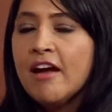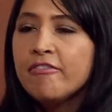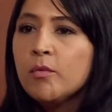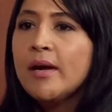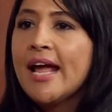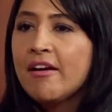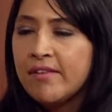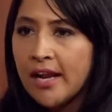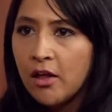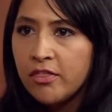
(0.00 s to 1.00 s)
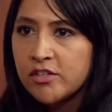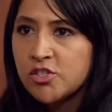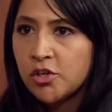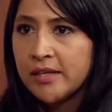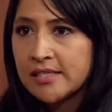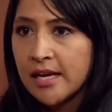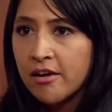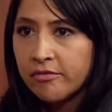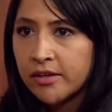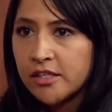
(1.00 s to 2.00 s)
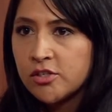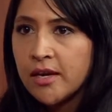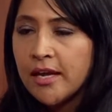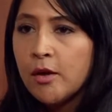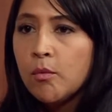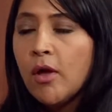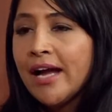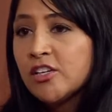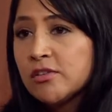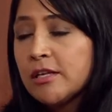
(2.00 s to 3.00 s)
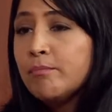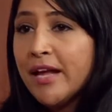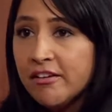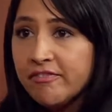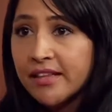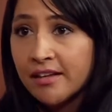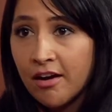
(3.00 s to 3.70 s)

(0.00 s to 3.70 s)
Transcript: everyone having health insurance coverage, it will actually benefit the